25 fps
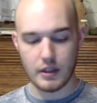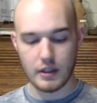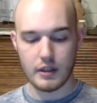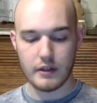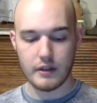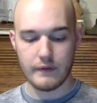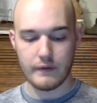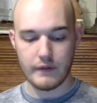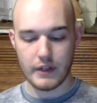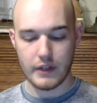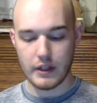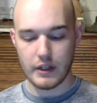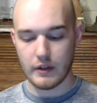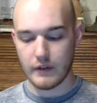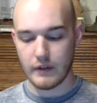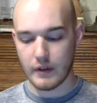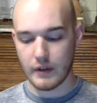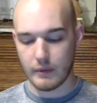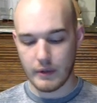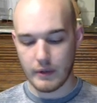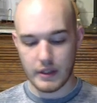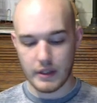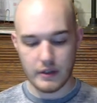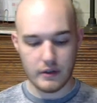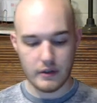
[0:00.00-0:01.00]
video that
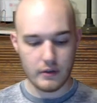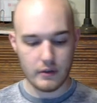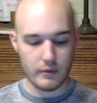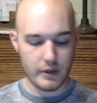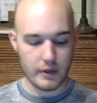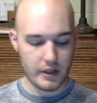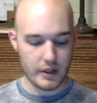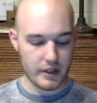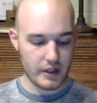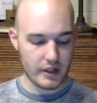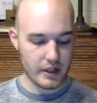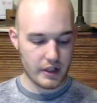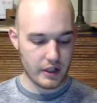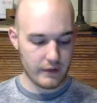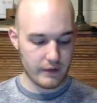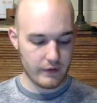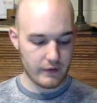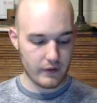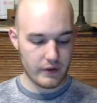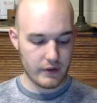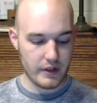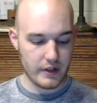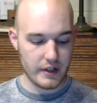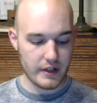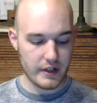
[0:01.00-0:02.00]
we do, we're going to
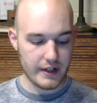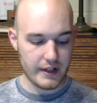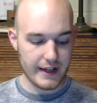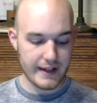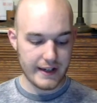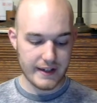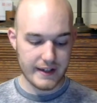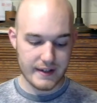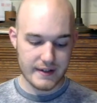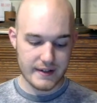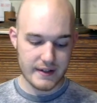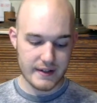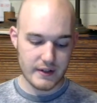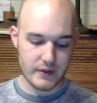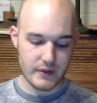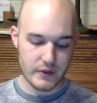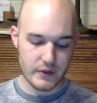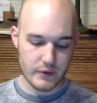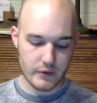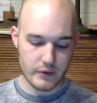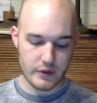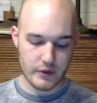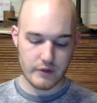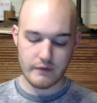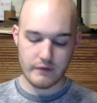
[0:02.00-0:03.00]
cover the Knight
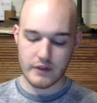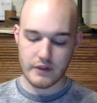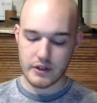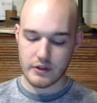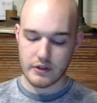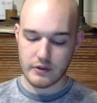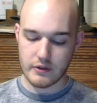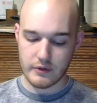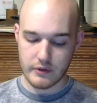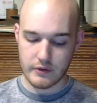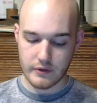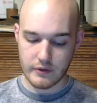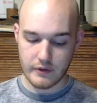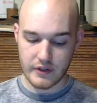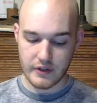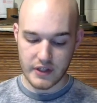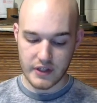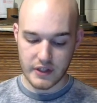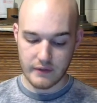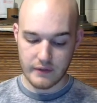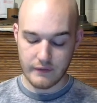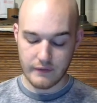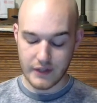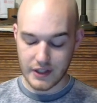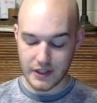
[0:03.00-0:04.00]
Excelsior's
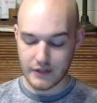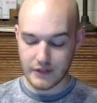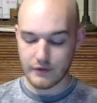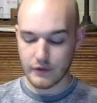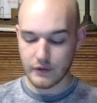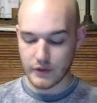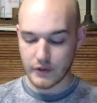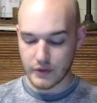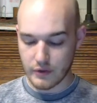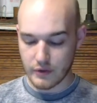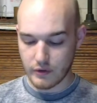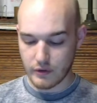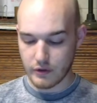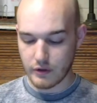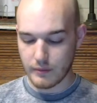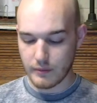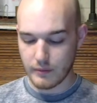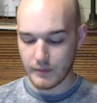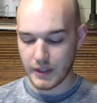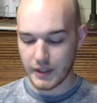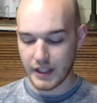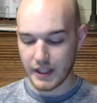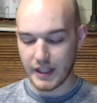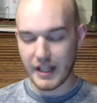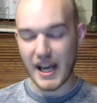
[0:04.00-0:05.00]
Vengeful Storm,
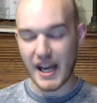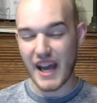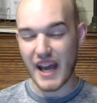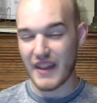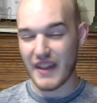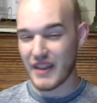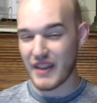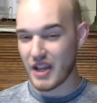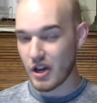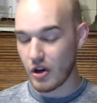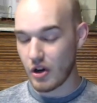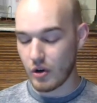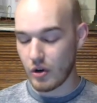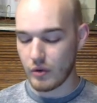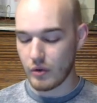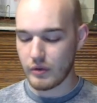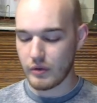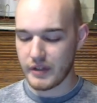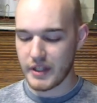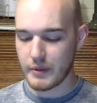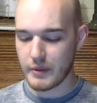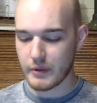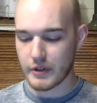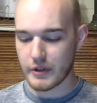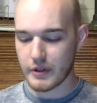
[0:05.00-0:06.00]
and the
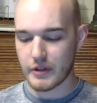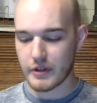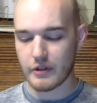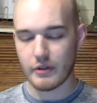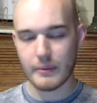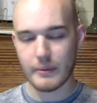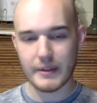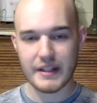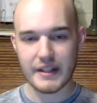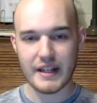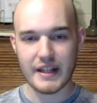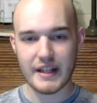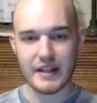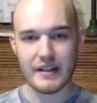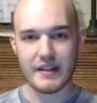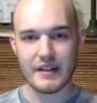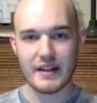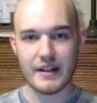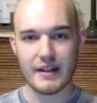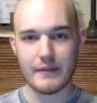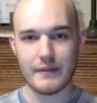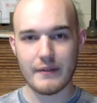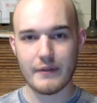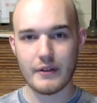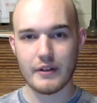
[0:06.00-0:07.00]
only War Scroll battalion that
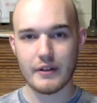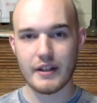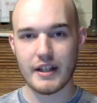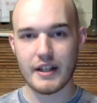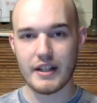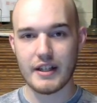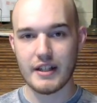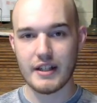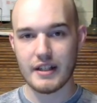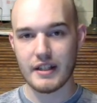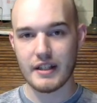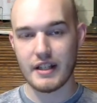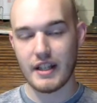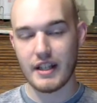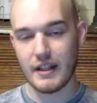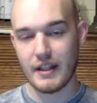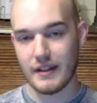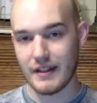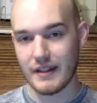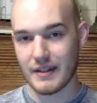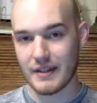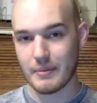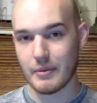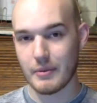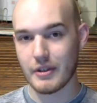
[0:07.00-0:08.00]
I feel like in
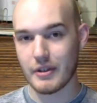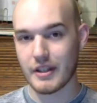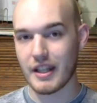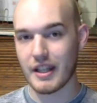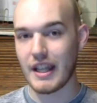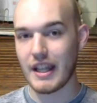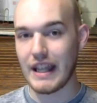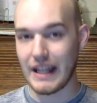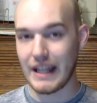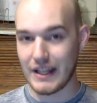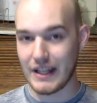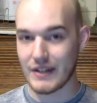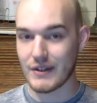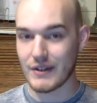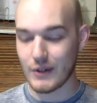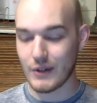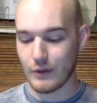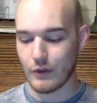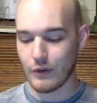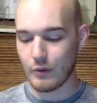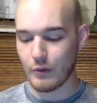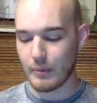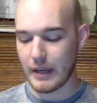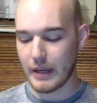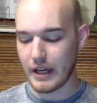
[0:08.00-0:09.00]
this book is
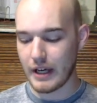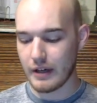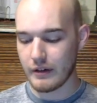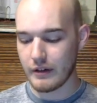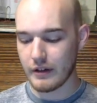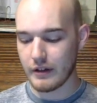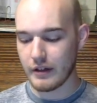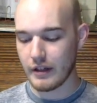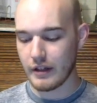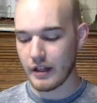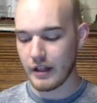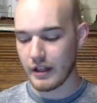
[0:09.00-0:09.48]
overpowered,